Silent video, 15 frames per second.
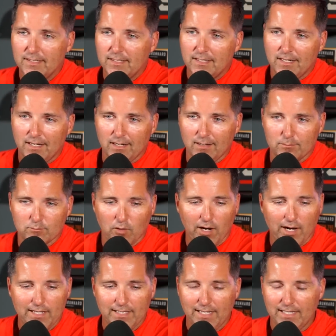um,
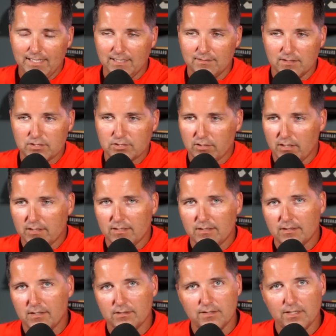Ryan and Andy in the truck,
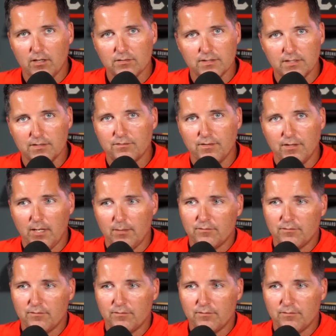thought they all did a phen-